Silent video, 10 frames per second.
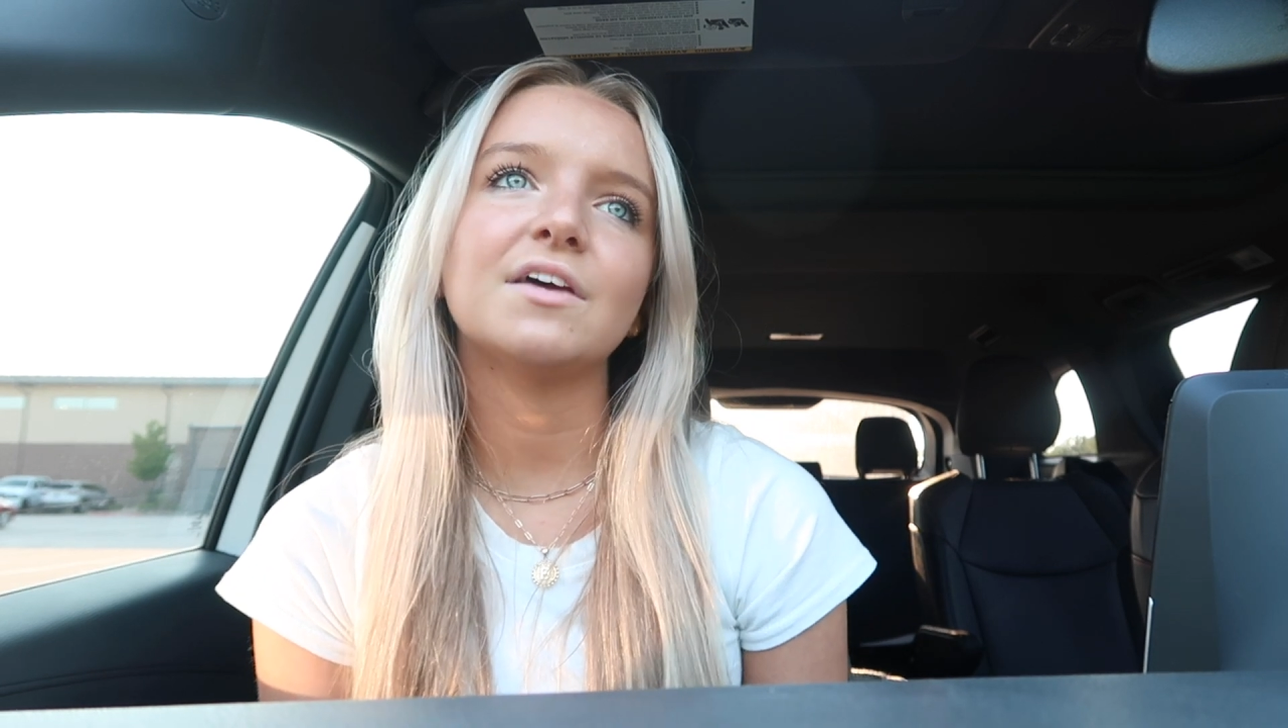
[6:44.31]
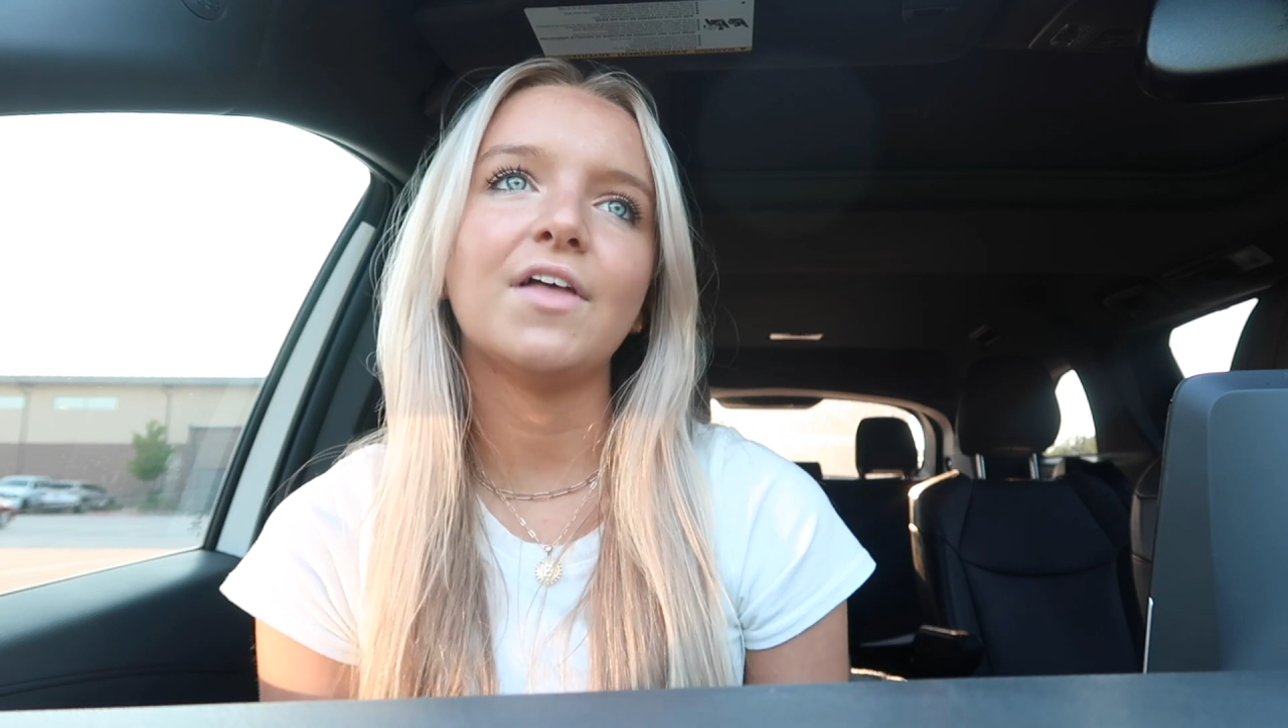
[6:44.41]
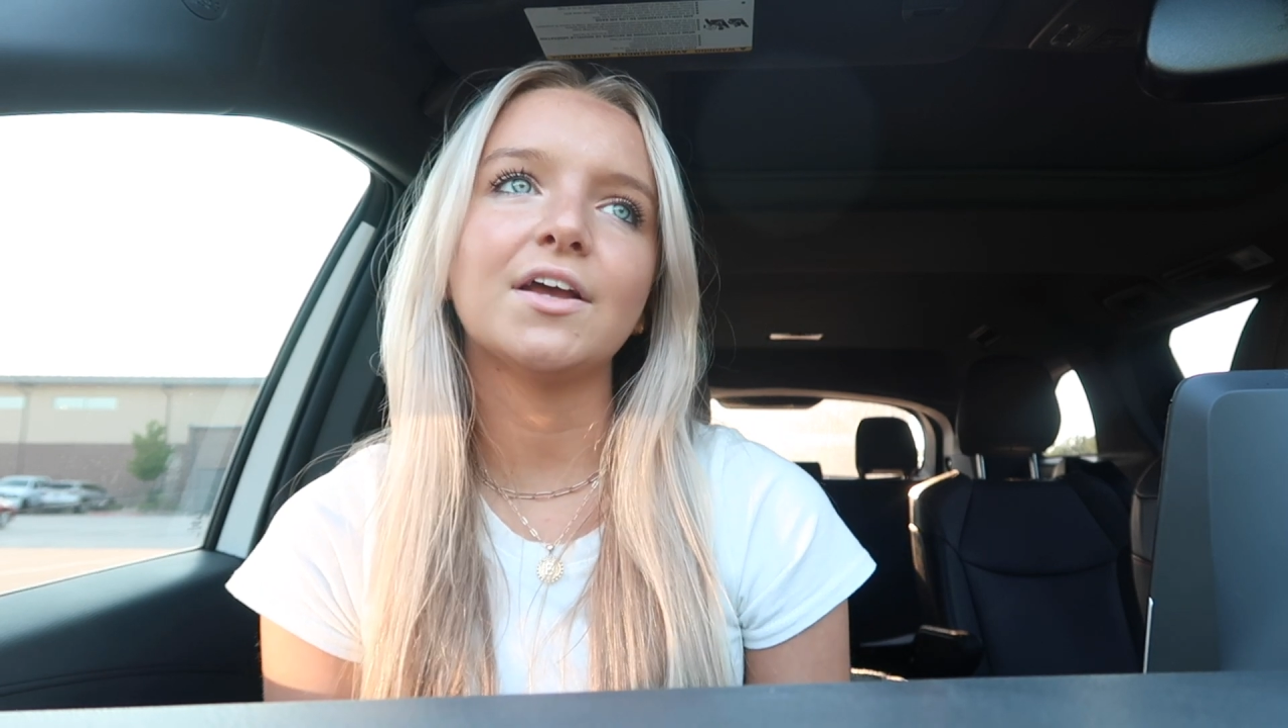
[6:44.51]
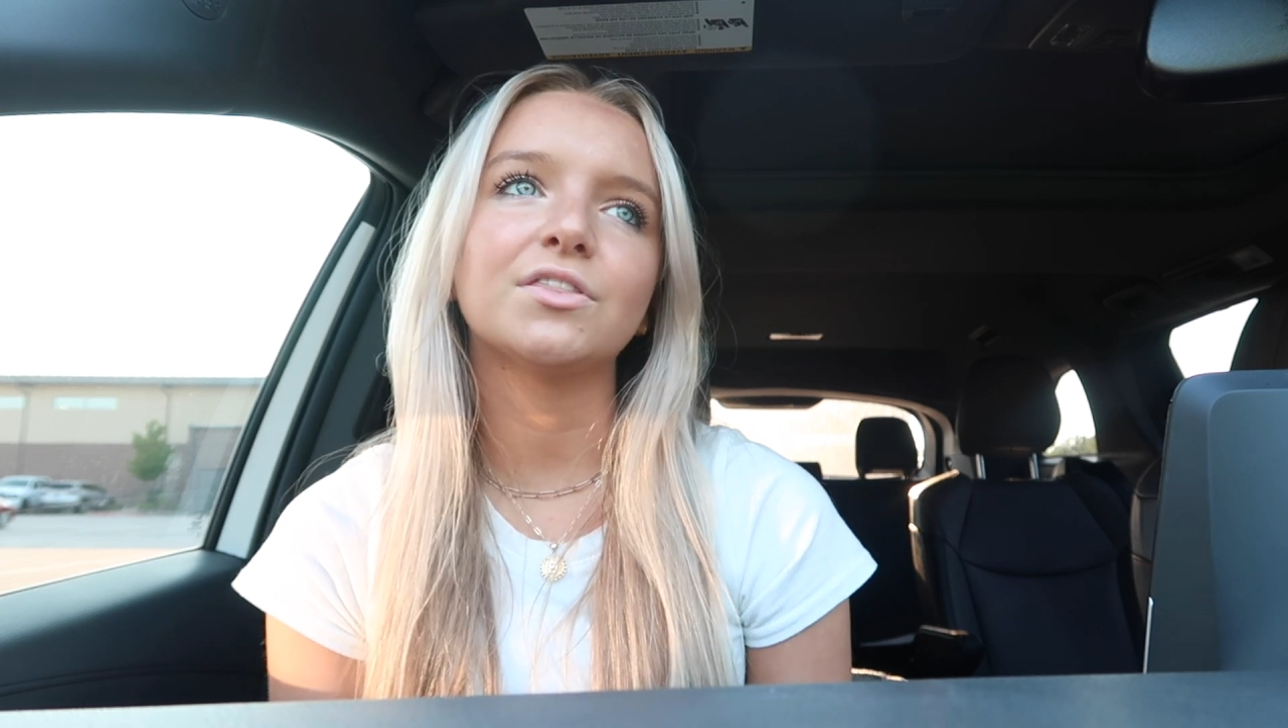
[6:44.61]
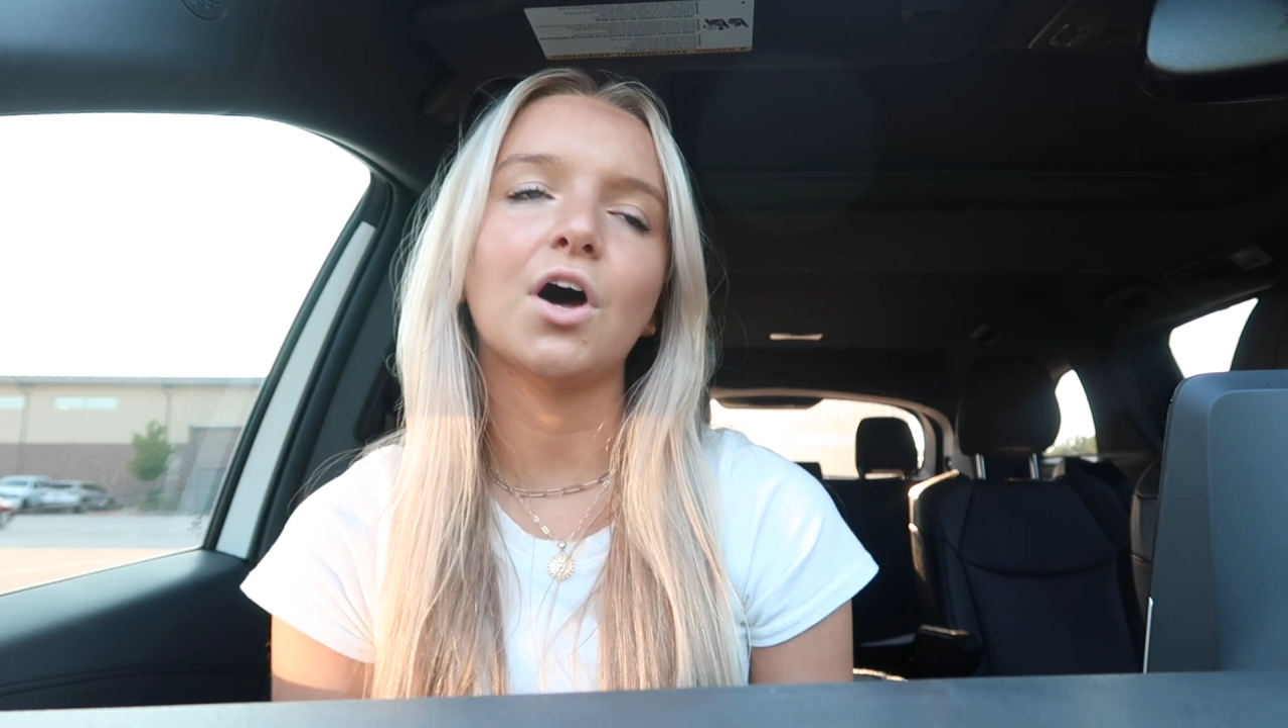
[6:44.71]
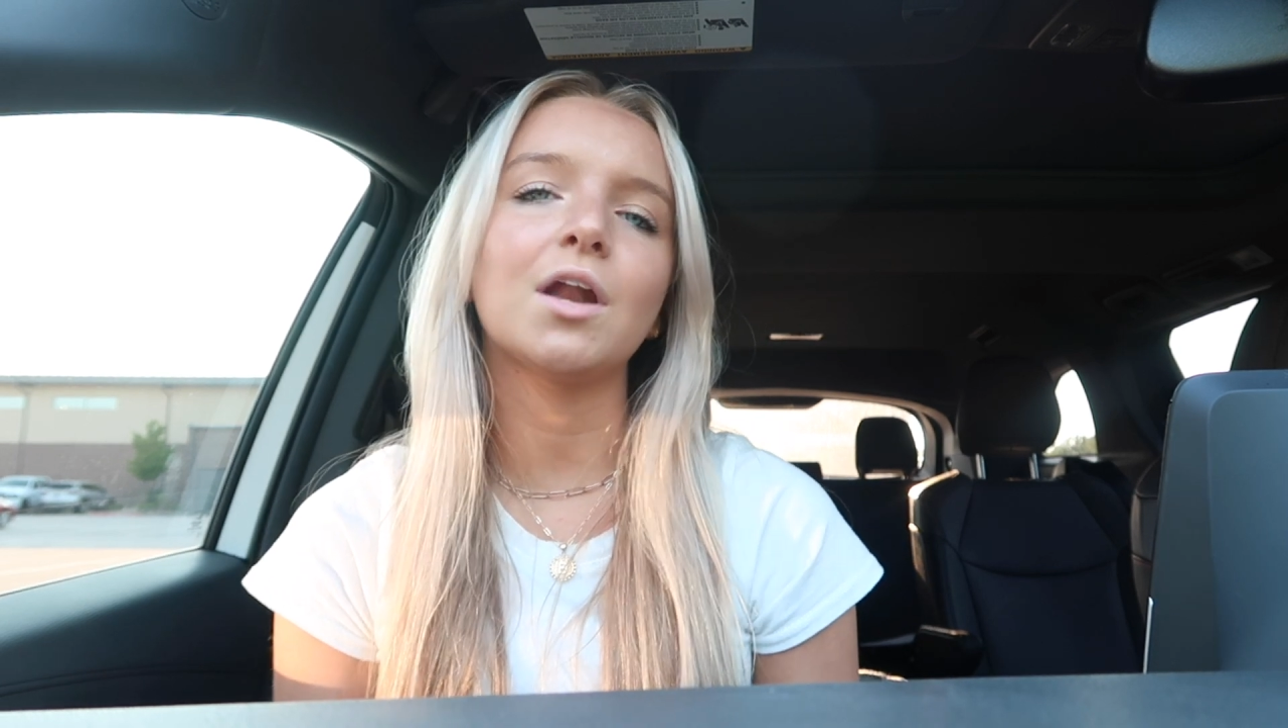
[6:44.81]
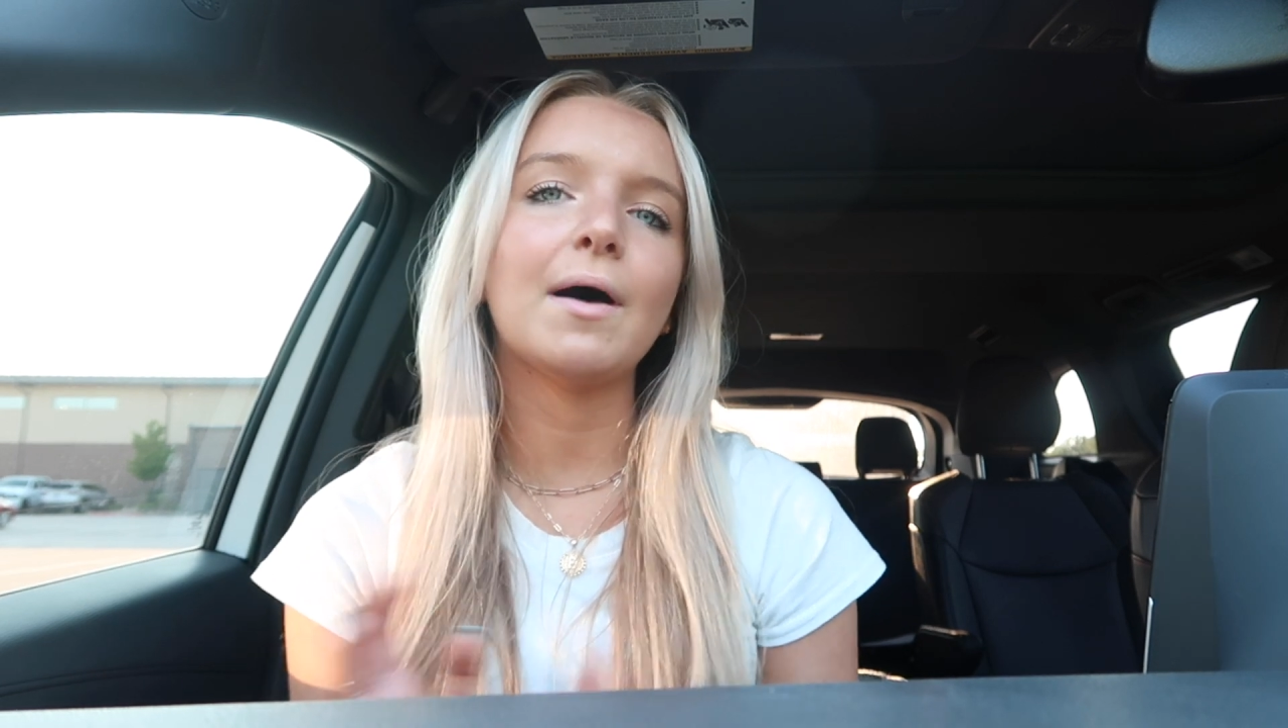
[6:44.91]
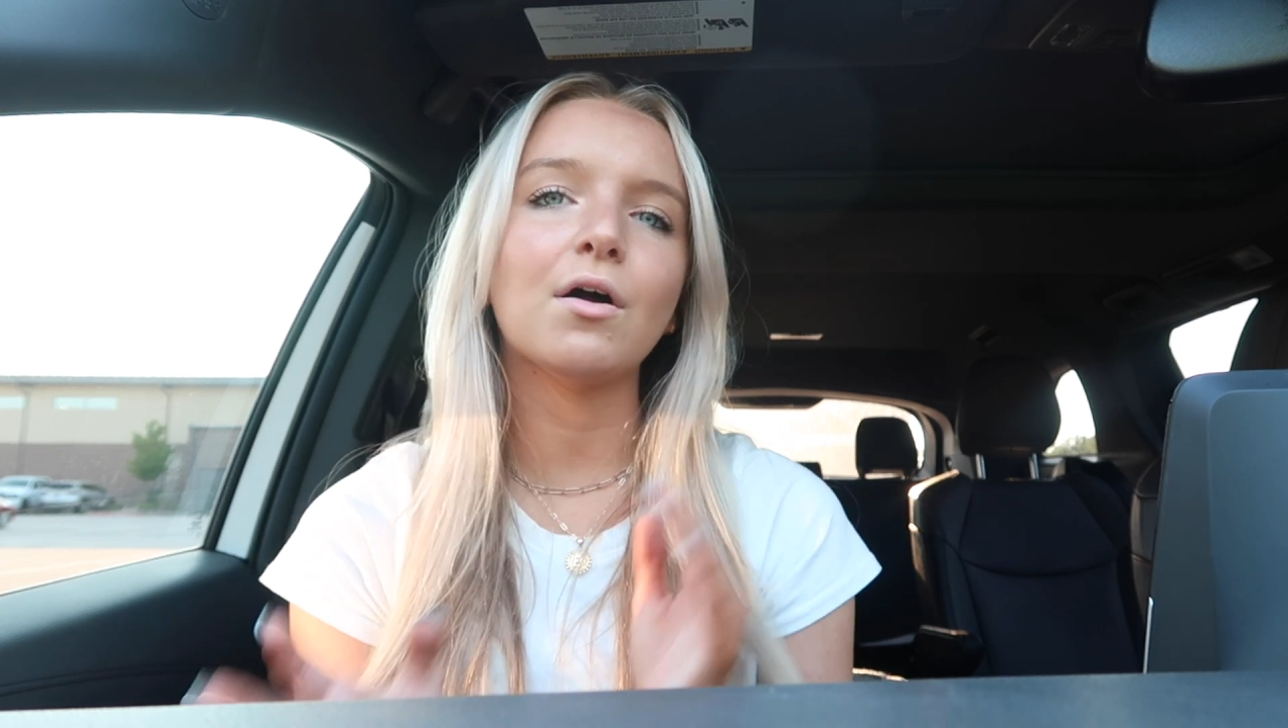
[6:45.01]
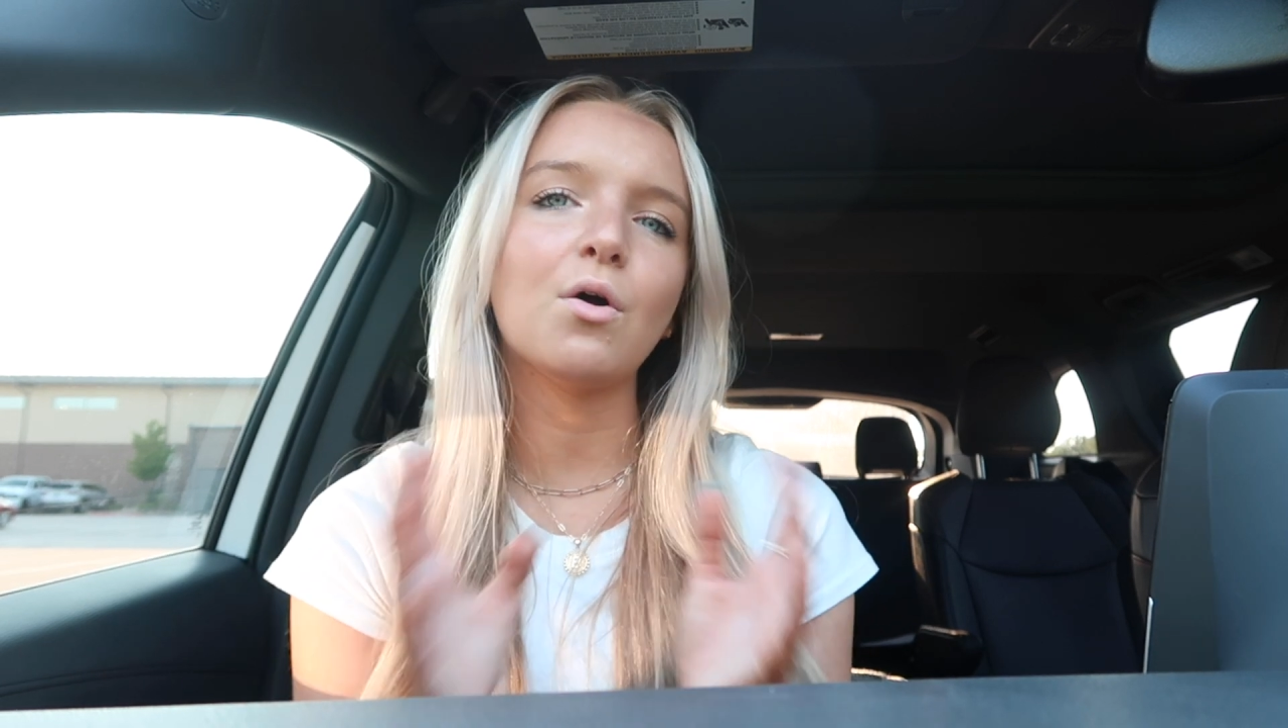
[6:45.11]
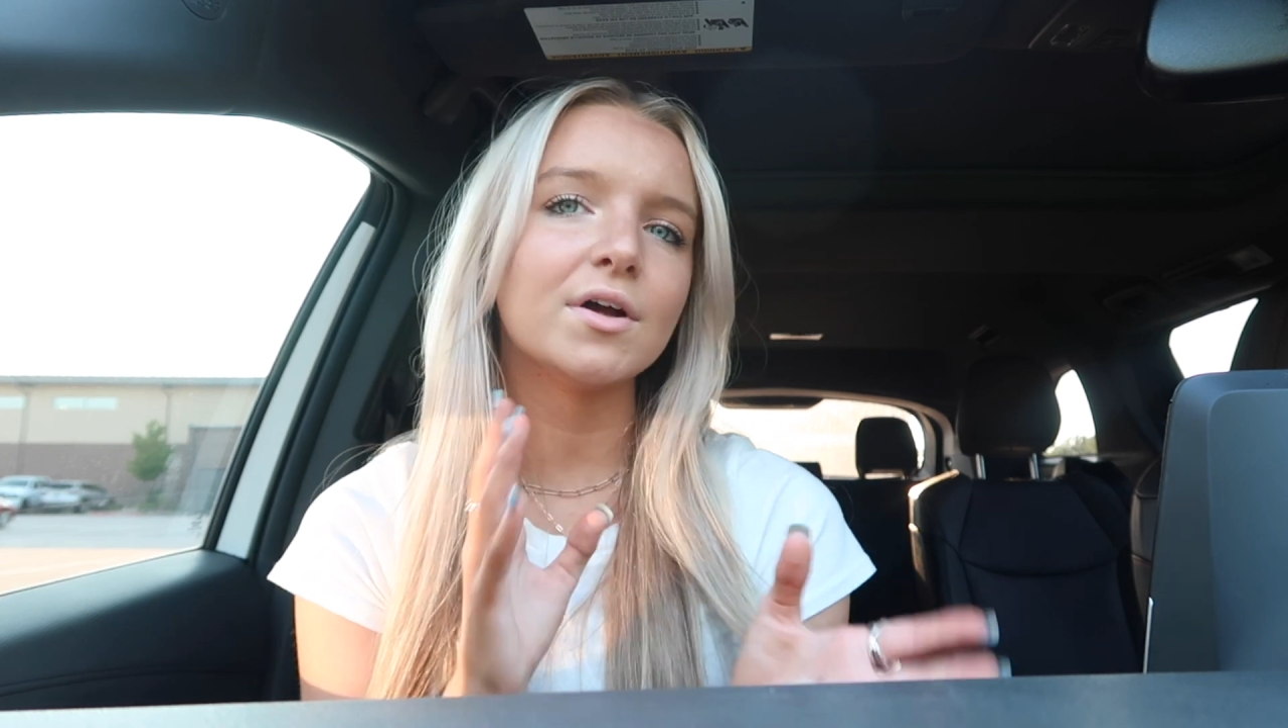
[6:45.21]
have like thought about